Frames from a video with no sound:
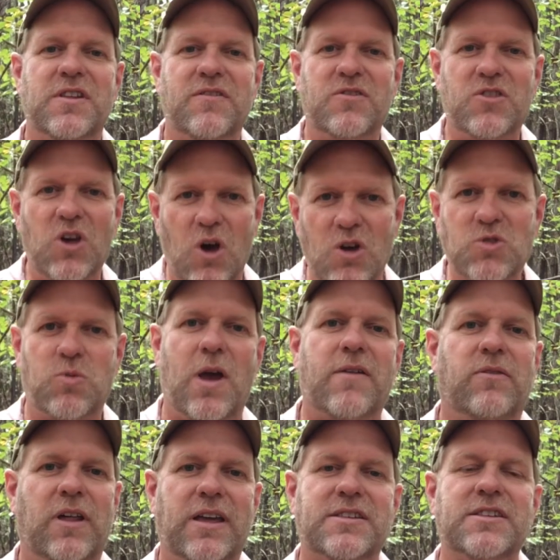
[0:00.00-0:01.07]
and those
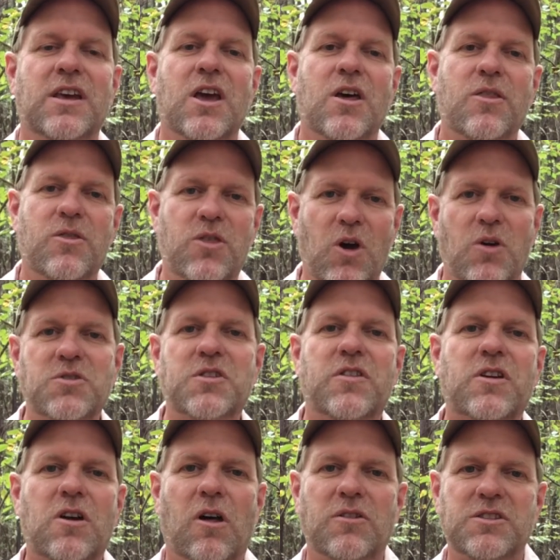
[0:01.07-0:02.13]
wavelengths. Those are
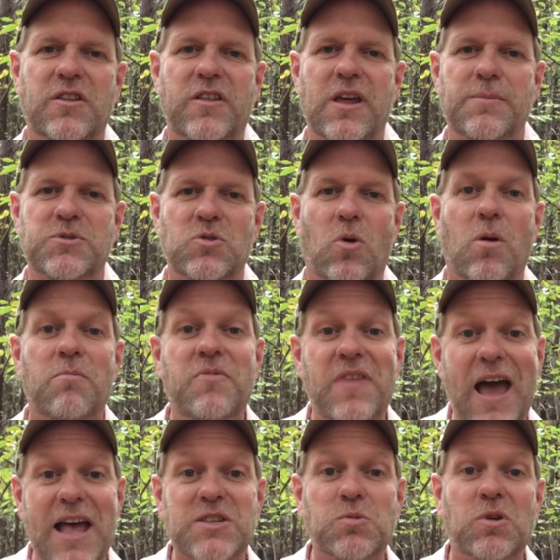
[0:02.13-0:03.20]
the colors that they absorb.
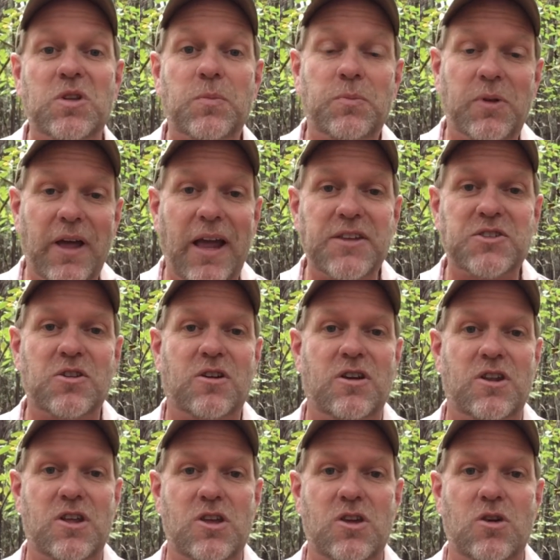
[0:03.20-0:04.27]
That's what the plants are
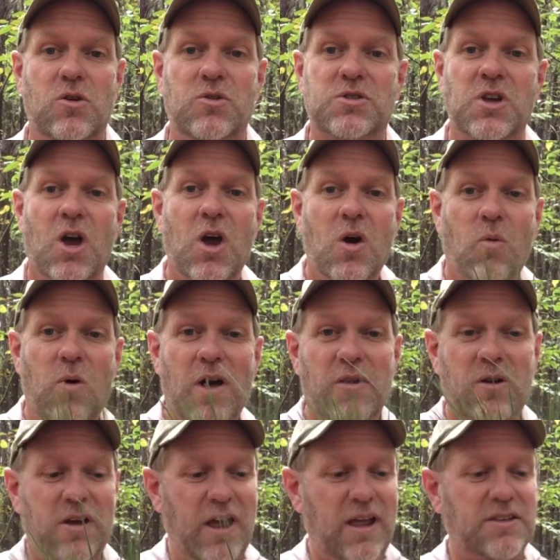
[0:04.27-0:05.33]
going to use,
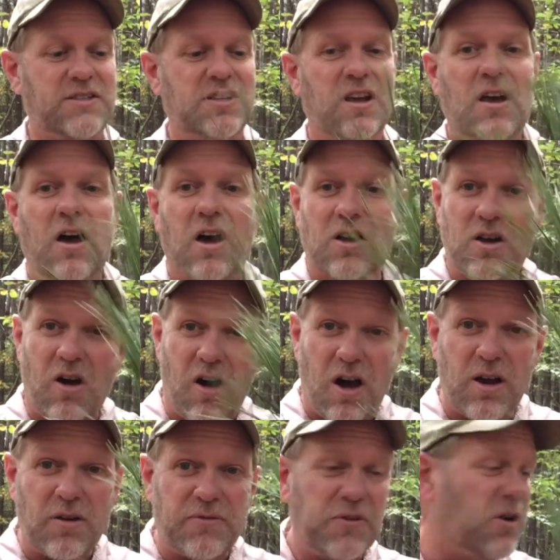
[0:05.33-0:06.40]
whether it's a
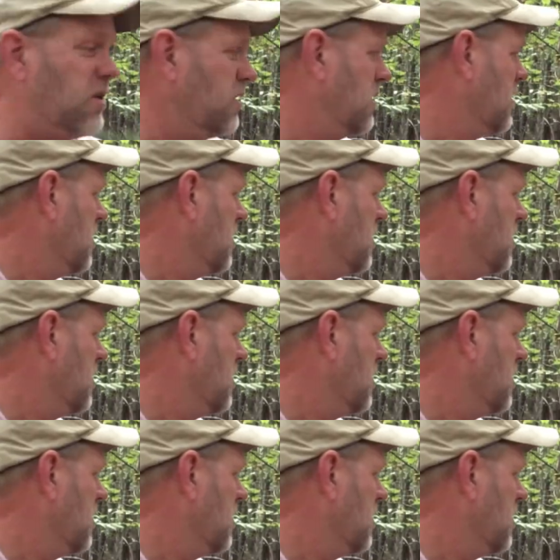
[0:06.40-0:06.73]
conifer